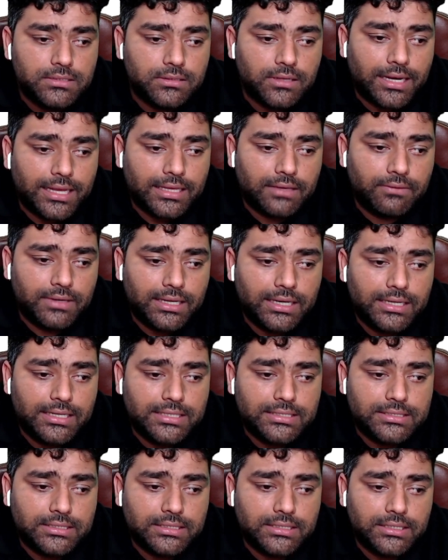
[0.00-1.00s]
So like we had
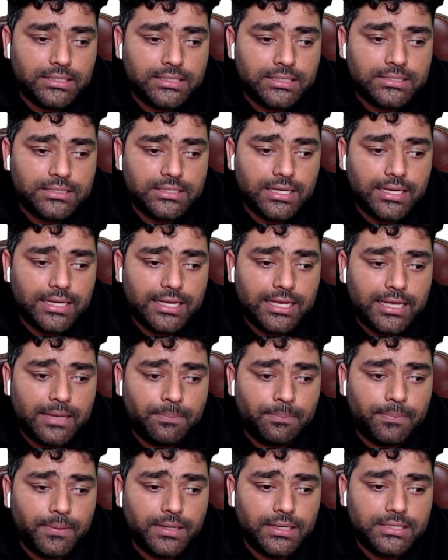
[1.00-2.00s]
discussed, a
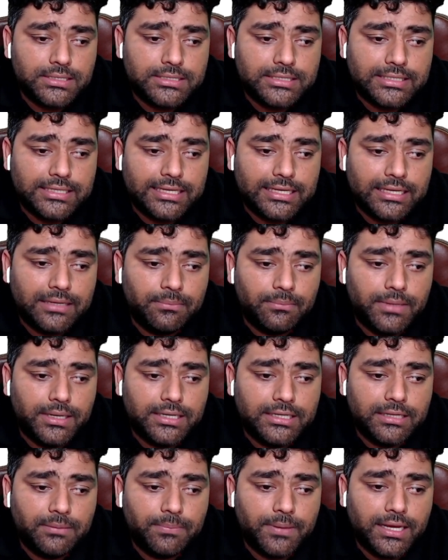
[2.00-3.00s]
plus c
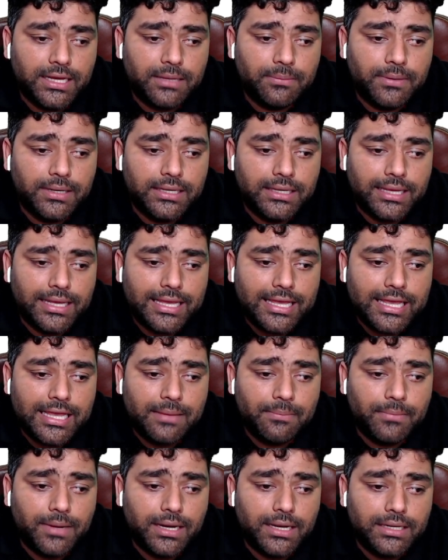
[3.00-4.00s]
multiplied by
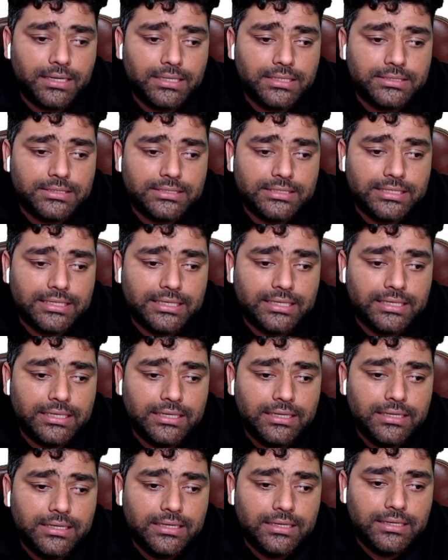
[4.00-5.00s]
a minus
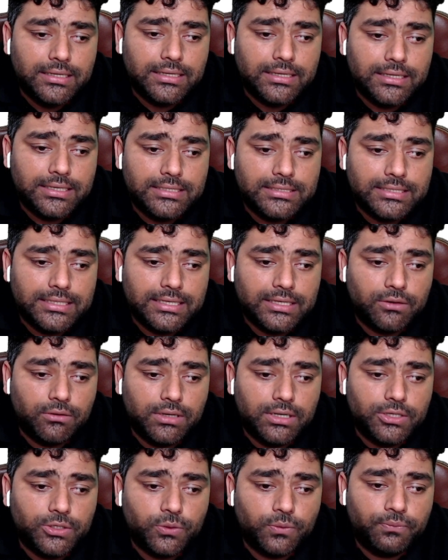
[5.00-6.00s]
c is
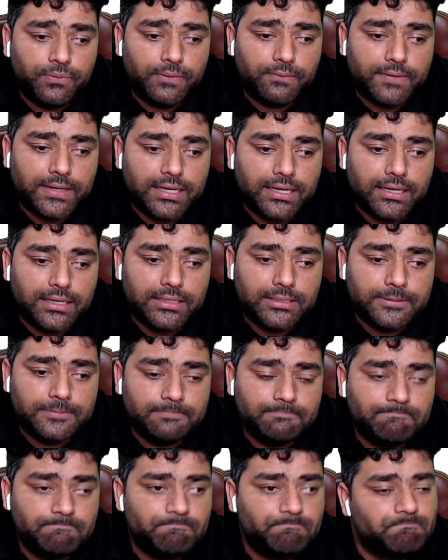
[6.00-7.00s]
equal to 50, guys.
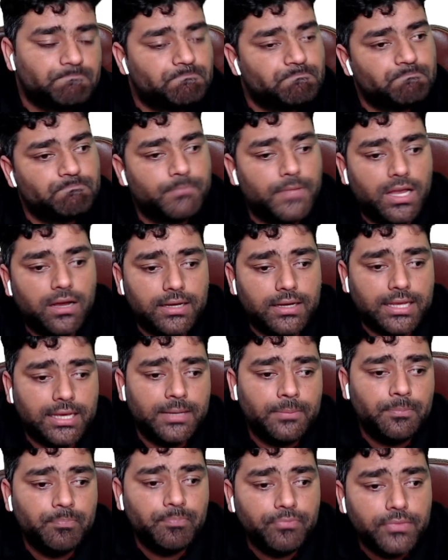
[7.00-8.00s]

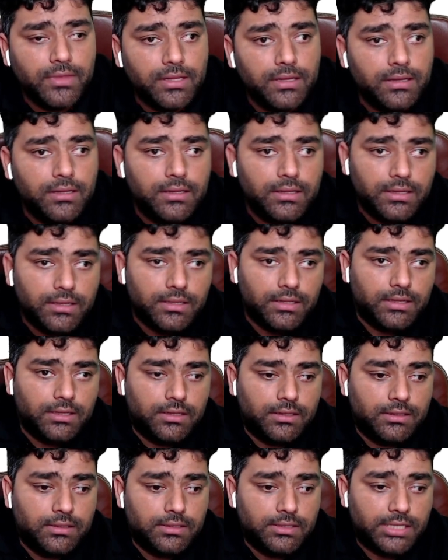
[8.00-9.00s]
Okay.
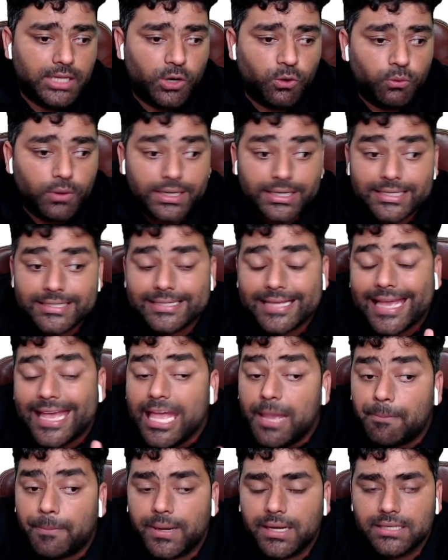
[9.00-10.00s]
Now what is
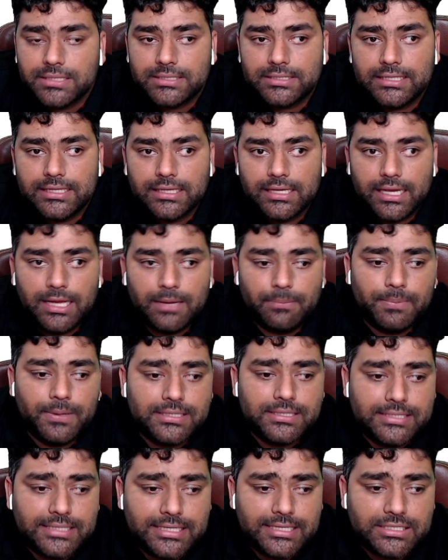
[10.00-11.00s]
a plus c? A
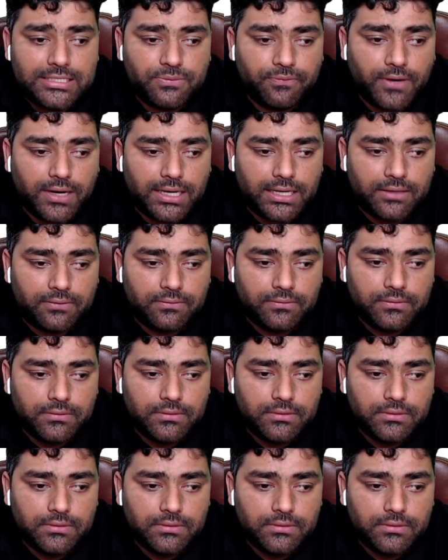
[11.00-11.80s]
plus c is 5.